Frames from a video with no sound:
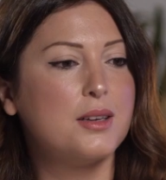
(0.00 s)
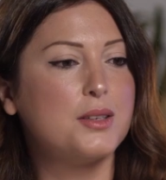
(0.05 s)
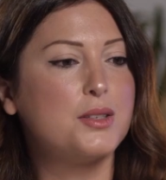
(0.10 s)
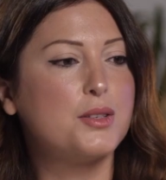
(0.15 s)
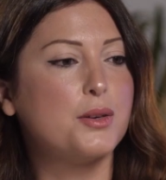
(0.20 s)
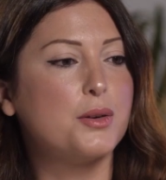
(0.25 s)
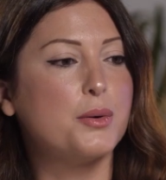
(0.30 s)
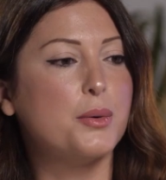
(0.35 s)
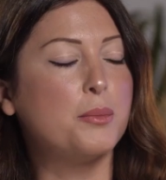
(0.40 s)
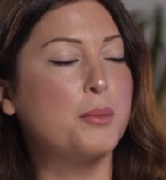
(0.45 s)

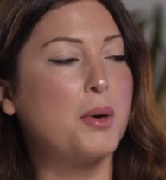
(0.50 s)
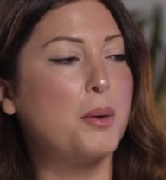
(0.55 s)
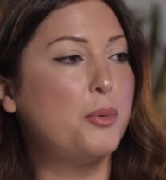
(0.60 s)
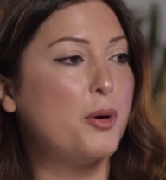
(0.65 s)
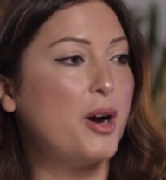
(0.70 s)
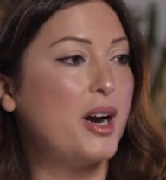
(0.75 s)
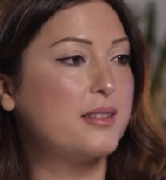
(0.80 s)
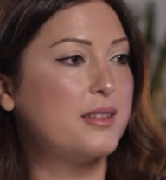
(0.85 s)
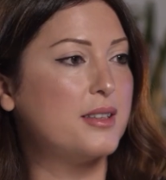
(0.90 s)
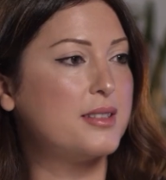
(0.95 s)
So in my
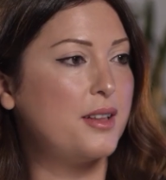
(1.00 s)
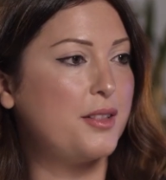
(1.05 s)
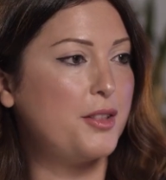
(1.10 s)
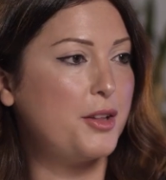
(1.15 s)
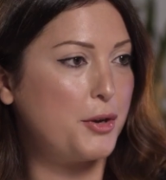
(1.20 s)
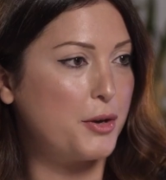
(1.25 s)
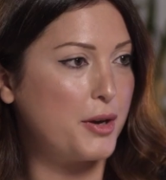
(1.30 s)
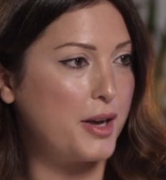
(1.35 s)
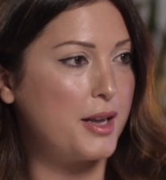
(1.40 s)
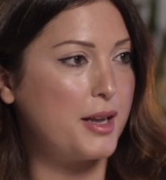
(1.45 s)
practice in
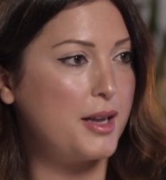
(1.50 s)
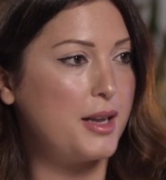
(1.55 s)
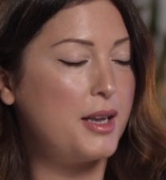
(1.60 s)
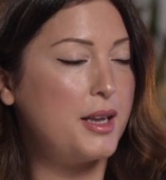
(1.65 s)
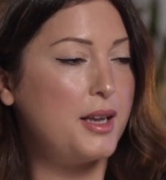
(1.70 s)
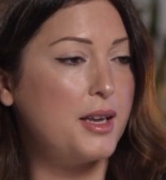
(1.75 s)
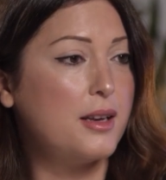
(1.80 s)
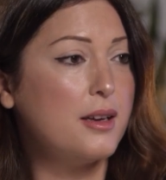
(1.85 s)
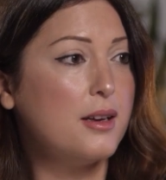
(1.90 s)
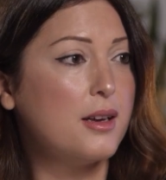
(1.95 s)
the
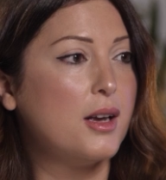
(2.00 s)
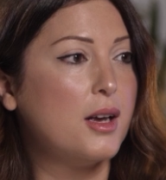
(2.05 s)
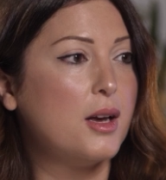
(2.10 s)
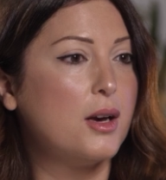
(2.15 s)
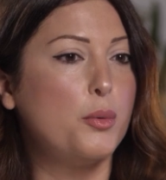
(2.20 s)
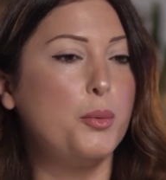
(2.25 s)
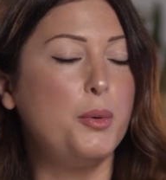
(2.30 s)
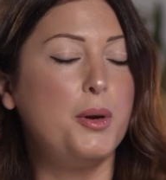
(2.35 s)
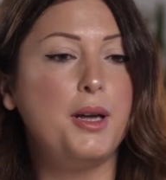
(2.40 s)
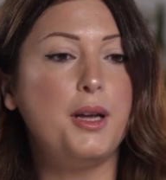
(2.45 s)
UAE,
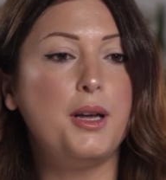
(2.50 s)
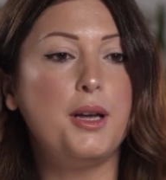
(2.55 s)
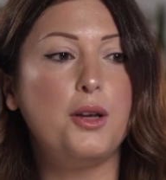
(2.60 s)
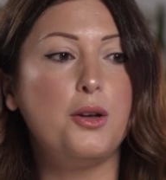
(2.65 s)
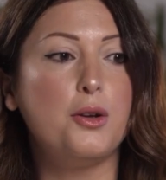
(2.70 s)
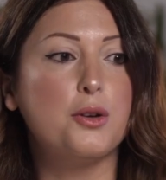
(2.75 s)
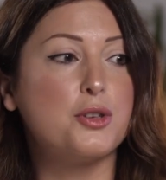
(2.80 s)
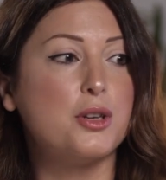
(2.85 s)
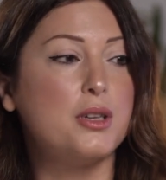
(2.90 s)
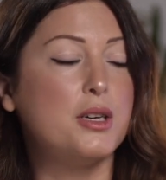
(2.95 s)

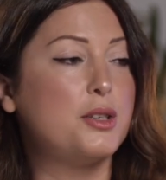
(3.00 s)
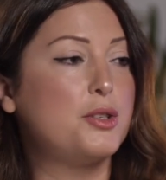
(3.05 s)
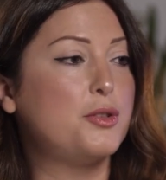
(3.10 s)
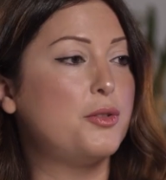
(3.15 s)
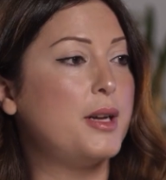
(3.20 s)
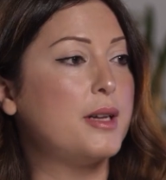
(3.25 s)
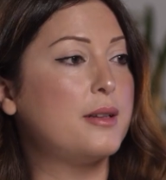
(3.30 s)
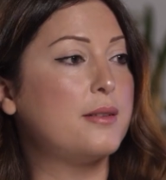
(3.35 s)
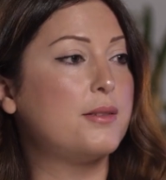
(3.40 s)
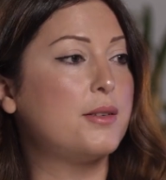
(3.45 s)
we usually
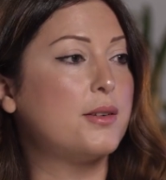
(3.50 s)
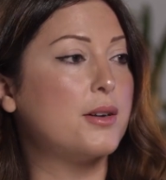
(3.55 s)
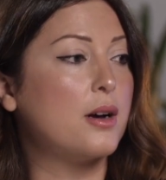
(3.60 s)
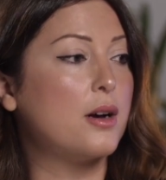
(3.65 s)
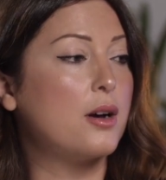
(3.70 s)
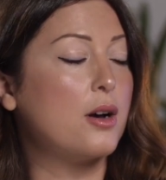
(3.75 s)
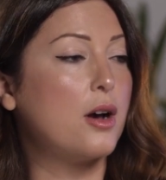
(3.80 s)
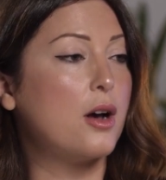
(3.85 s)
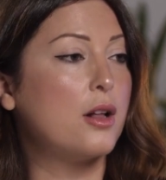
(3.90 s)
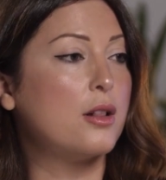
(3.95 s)
treat
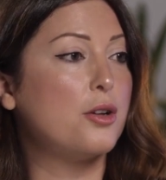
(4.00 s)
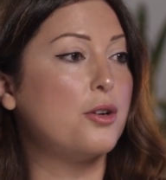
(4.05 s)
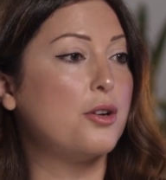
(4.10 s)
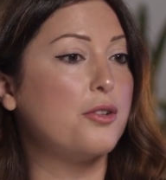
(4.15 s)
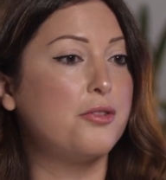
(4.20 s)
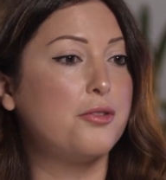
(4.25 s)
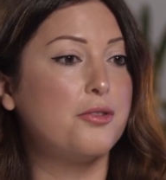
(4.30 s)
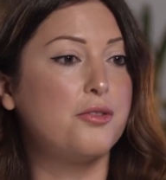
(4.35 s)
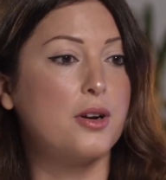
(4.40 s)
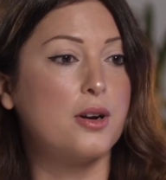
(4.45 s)
a lot
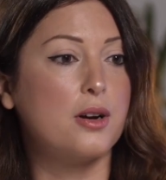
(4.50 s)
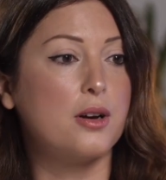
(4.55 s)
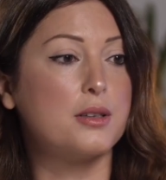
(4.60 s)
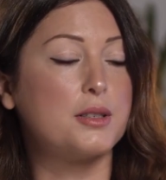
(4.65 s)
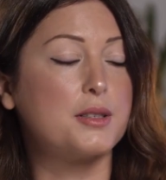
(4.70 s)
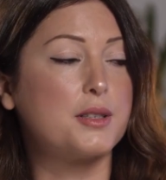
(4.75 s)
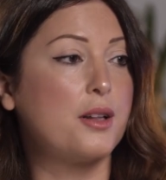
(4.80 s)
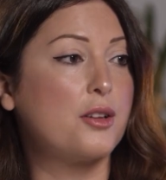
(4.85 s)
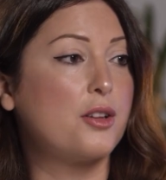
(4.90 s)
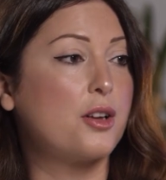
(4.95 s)
of
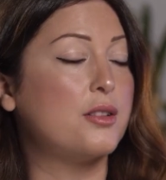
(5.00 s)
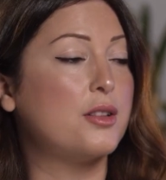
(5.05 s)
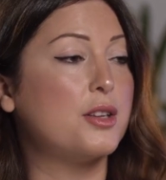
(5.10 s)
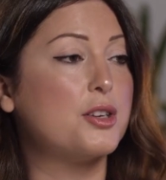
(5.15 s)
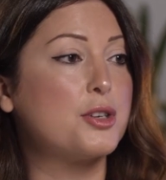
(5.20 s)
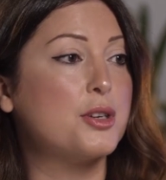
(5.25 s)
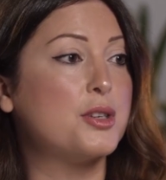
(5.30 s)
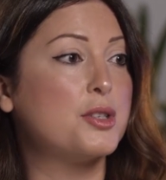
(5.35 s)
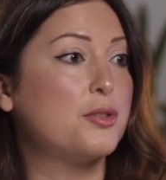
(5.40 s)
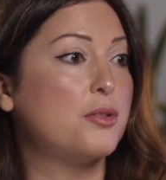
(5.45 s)
skin
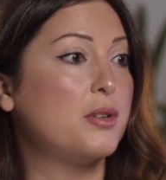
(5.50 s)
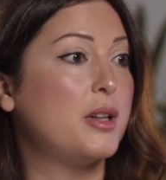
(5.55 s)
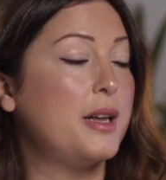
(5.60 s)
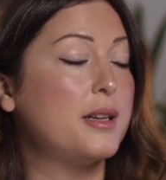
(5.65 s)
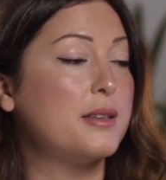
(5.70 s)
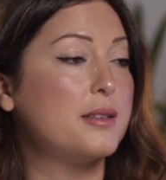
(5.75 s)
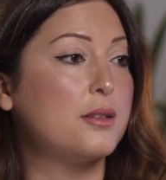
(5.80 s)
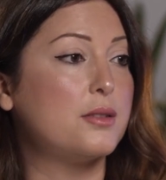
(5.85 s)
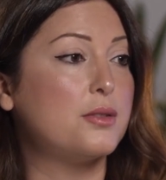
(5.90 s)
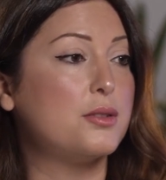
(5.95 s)
conditions
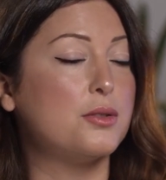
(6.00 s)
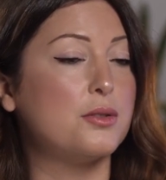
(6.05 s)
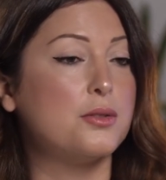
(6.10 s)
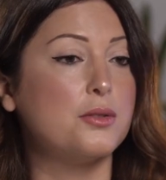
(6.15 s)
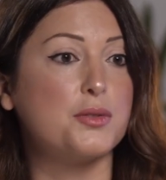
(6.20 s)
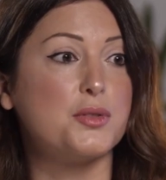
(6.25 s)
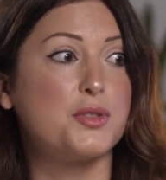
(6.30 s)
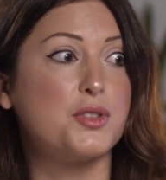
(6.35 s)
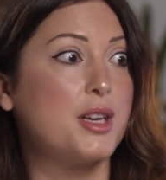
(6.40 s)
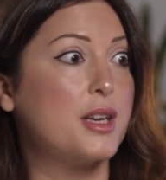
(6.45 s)
related
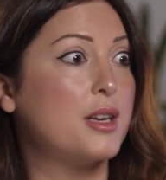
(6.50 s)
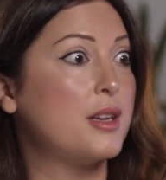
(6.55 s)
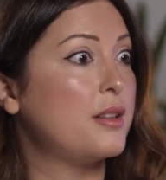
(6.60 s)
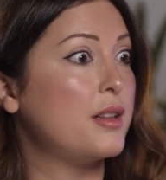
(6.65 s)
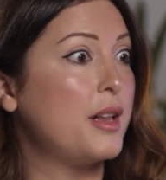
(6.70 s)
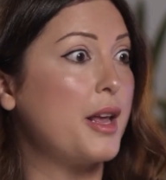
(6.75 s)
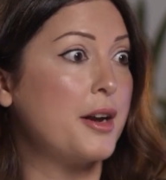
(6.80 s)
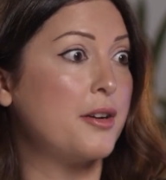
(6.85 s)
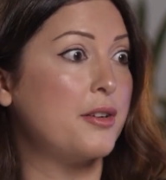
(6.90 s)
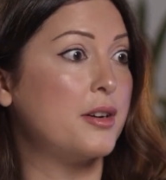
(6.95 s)
to
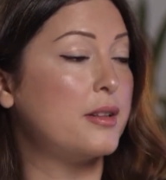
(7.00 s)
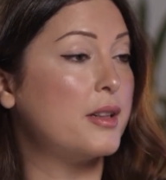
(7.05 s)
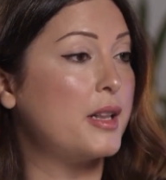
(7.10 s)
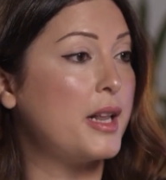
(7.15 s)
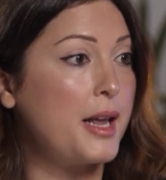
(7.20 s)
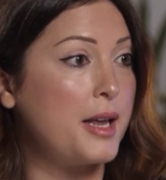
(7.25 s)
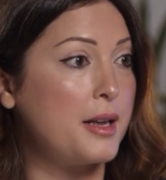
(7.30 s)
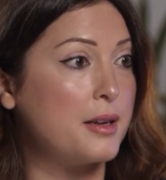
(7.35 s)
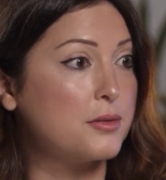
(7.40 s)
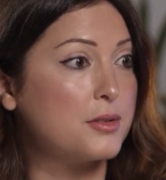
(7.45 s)
skin, hair, and
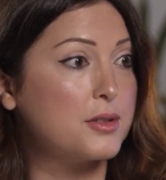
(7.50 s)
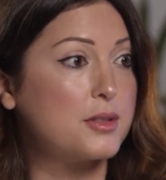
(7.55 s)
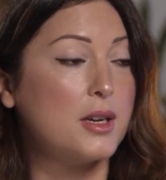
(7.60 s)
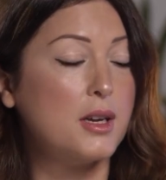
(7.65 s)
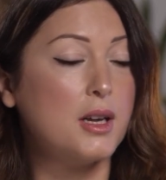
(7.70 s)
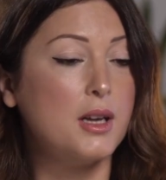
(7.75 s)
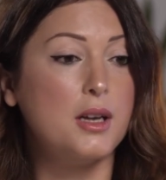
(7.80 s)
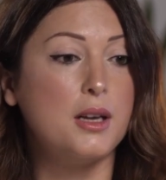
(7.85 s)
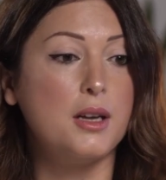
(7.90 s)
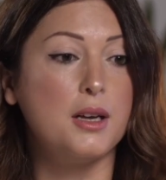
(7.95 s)

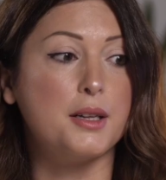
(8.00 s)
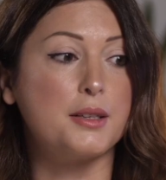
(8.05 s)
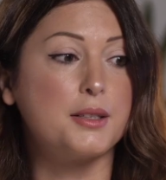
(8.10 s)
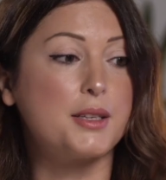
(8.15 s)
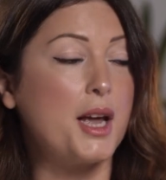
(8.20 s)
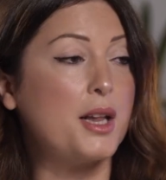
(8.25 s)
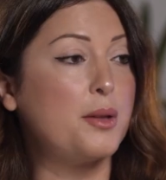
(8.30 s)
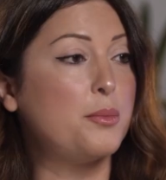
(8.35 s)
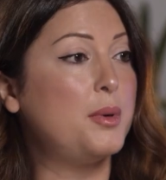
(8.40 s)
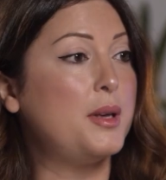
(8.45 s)
nails.
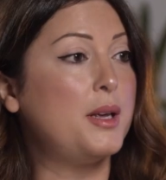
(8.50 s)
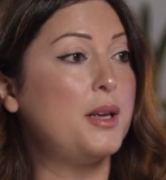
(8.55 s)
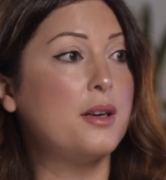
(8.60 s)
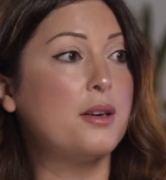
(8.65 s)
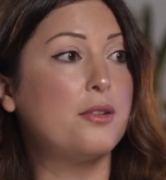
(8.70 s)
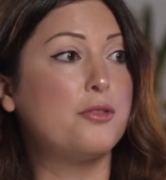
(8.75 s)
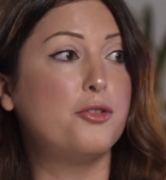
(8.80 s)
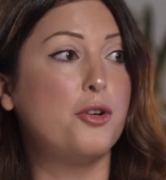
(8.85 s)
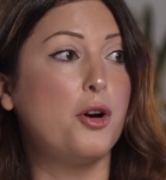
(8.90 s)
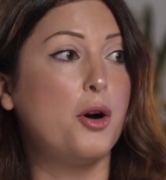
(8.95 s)
It can
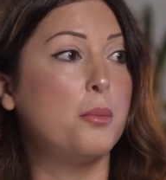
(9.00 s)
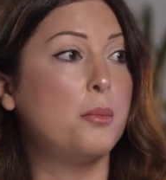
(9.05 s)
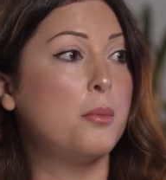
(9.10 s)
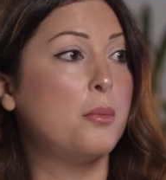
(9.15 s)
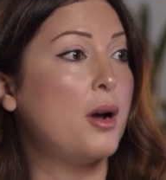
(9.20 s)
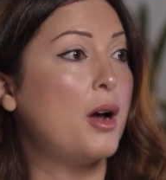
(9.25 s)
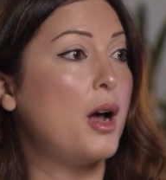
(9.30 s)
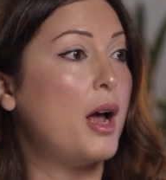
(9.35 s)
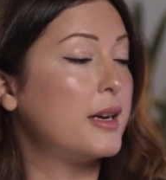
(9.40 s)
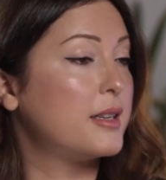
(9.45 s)
be
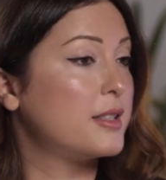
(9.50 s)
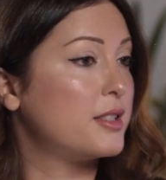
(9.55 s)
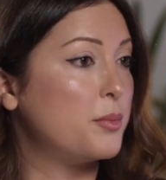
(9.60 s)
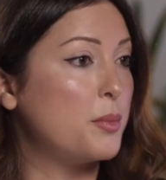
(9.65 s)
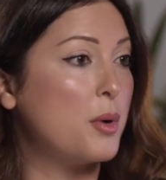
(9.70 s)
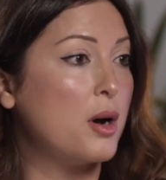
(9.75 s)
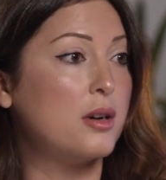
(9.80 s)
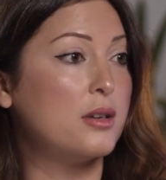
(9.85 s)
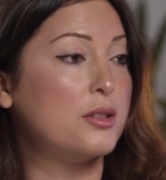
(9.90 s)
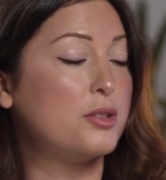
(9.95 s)
from
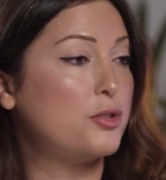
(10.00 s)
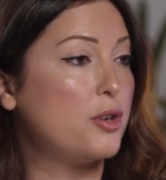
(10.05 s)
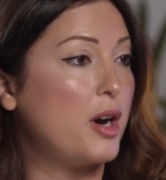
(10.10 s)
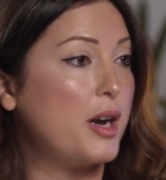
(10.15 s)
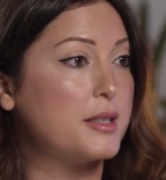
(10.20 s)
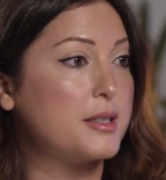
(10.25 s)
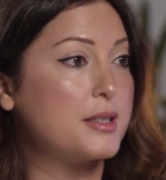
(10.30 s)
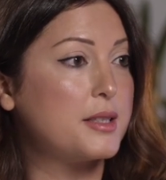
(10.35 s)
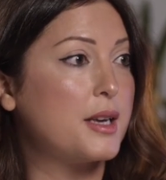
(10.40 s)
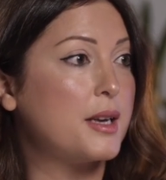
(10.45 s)
eczema,
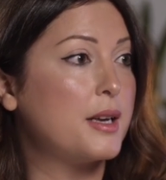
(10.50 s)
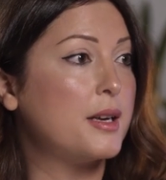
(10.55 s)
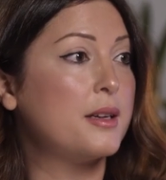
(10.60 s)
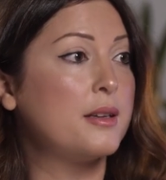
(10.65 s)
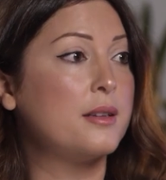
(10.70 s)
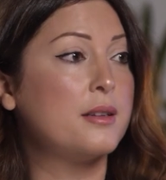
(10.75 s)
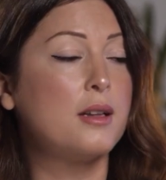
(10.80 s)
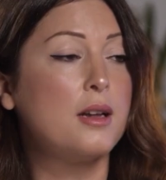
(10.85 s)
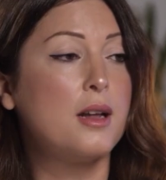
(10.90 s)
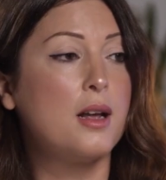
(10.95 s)
dry
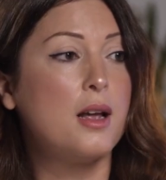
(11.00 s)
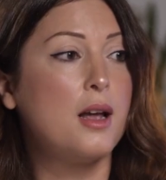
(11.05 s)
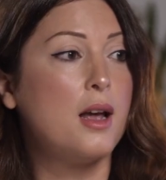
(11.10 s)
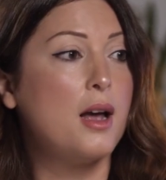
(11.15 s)
skin,